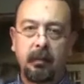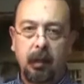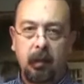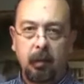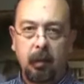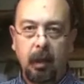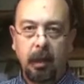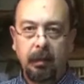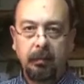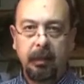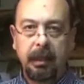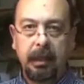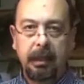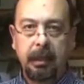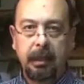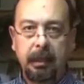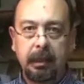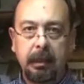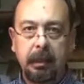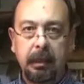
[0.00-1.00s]
about
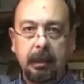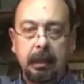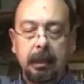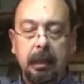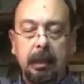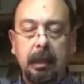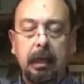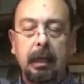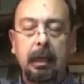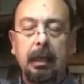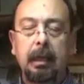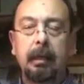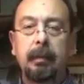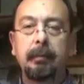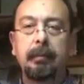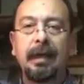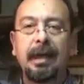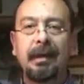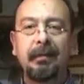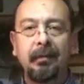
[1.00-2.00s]
winemaking.
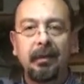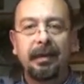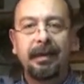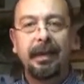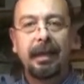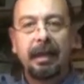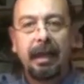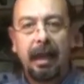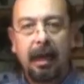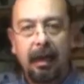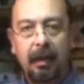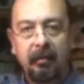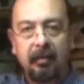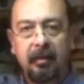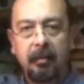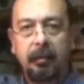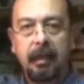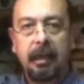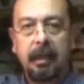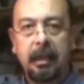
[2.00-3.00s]
Everything has
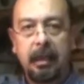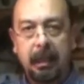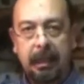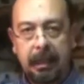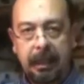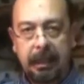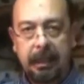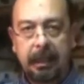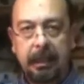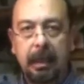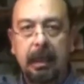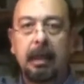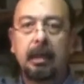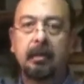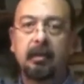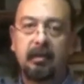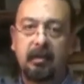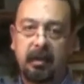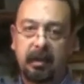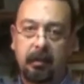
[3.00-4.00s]
to be clean
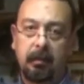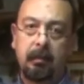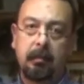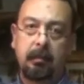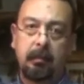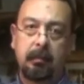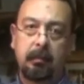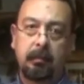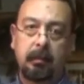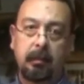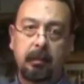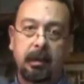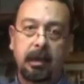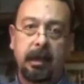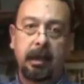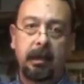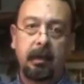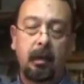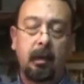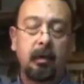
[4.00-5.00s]
and sterile,
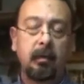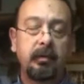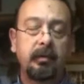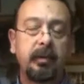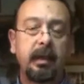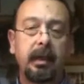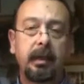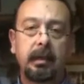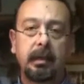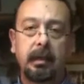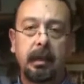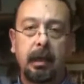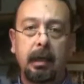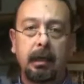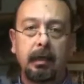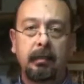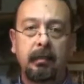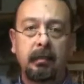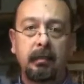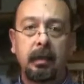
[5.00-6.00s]
okay? All
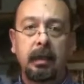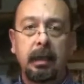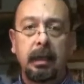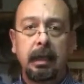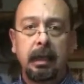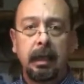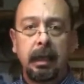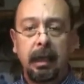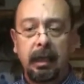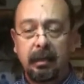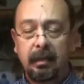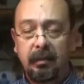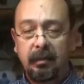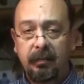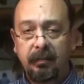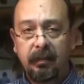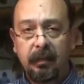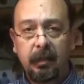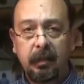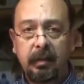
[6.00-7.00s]
sanitized. And it's a
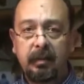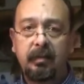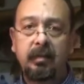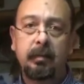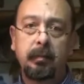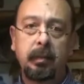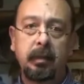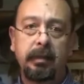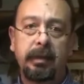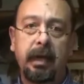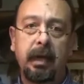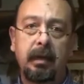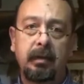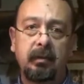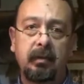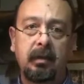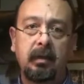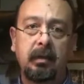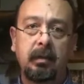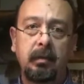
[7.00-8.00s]
very simple
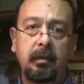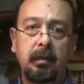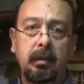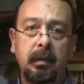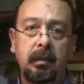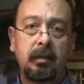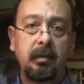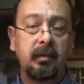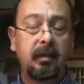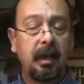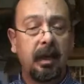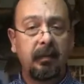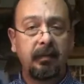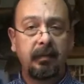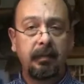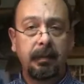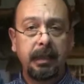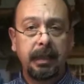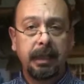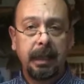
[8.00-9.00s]
task to do. You just have
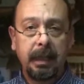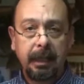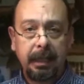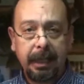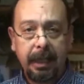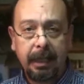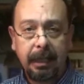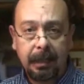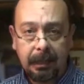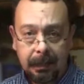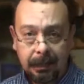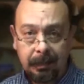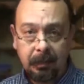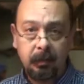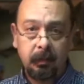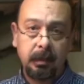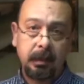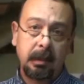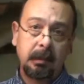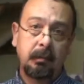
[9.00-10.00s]
to be dedicated in
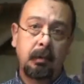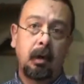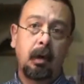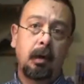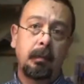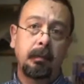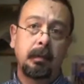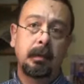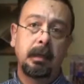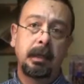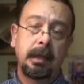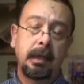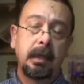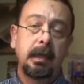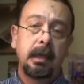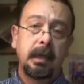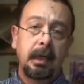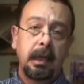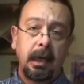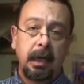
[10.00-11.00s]
doing it properly.
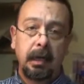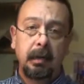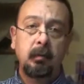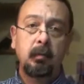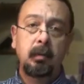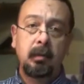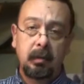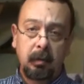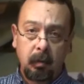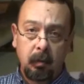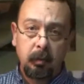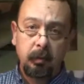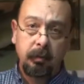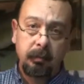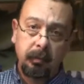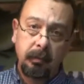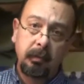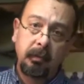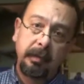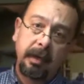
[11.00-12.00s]
And we'll go
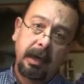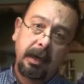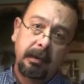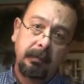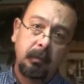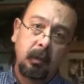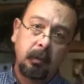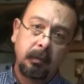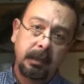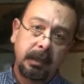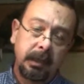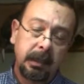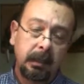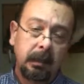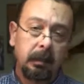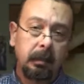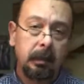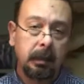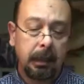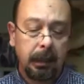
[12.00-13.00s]
through that
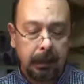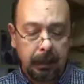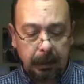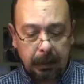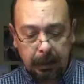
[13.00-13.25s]
momentarily.